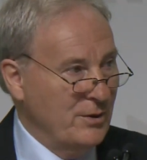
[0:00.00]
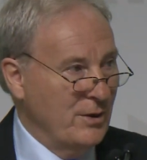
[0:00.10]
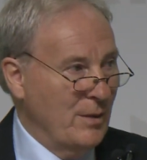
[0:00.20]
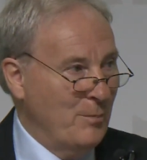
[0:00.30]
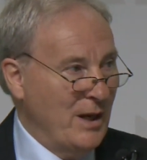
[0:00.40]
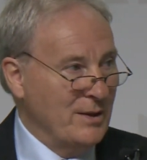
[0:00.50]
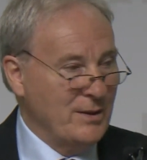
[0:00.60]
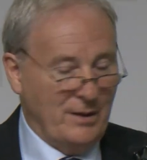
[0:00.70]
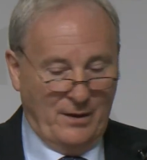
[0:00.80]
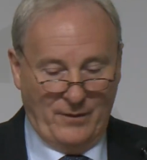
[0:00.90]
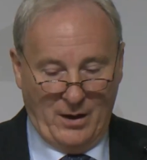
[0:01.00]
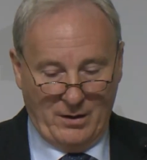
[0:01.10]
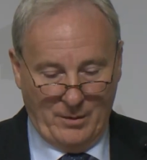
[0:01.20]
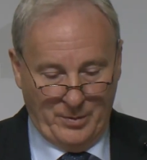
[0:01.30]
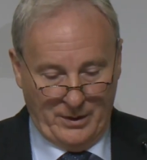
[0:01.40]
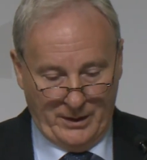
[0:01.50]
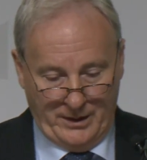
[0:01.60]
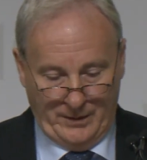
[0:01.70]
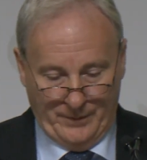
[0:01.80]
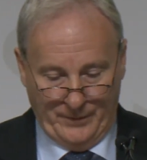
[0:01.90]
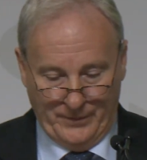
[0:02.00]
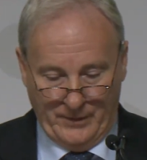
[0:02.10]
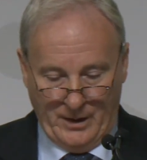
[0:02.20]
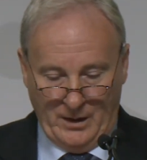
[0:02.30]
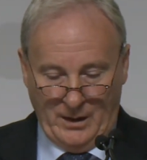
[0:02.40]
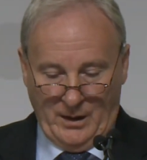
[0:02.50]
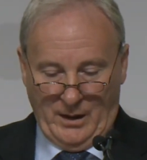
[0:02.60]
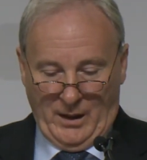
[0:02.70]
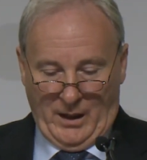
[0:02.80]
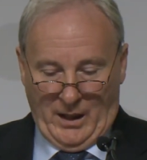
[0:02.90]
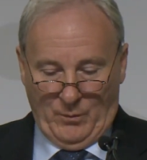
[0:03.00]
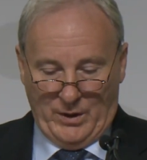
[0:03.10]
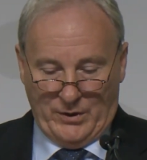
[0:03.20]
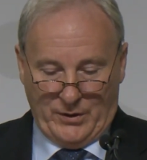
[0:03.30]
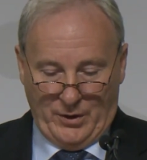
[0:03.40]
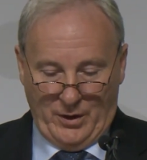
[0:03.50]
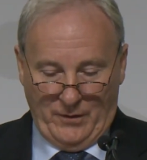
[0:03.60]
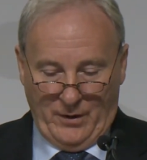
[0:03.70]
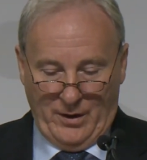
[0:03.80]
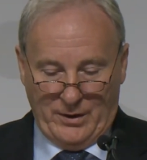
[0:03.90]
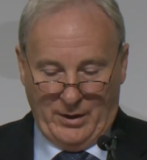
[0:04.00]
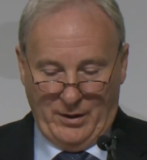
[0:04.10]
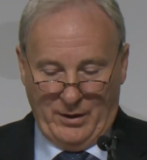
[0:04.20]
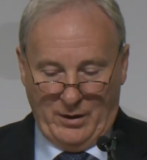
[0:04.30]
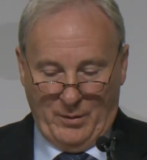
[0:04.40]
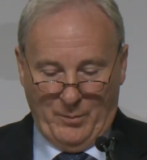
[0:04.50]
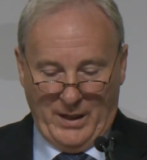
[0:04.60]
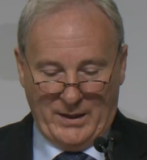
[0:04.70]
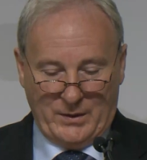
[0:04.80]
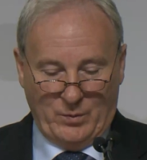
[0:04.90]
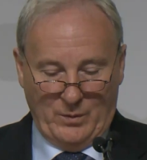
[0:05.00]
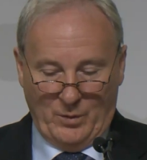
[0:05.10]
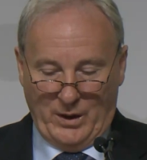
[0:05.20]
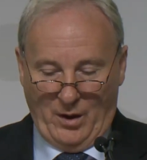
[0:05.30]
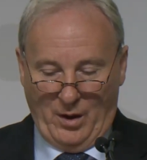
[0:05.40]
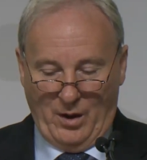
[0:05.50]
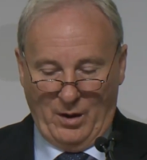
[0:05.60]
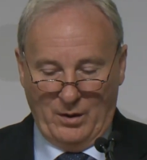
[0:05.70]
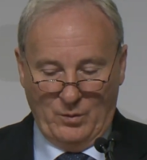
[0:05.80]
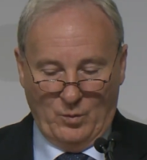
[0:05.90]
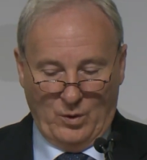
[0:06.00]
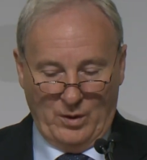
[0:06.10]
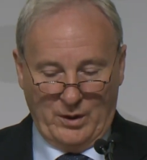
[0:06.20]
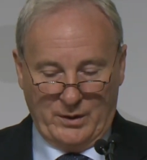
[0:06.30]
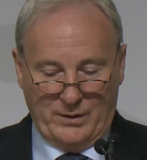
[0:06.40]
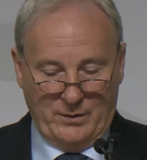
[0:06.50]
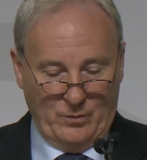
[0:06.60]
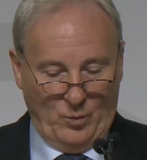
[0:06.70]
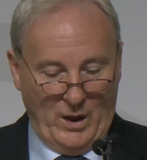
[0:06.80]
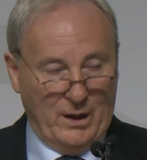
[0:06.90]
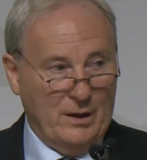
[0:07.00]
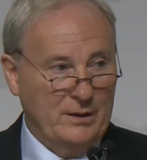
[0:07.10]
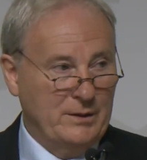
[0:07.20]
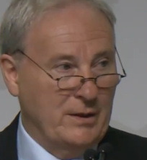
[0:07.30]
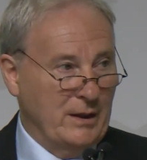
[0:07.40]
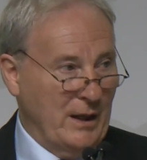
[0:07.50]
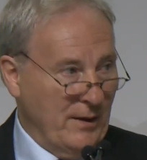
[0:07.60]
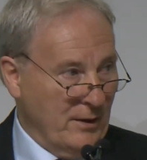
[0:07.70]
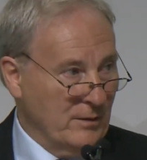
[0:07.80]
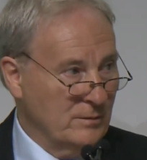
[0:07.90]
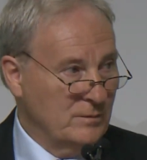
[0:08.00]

to the best of our ability. And we serve Ontario best when we all work well together.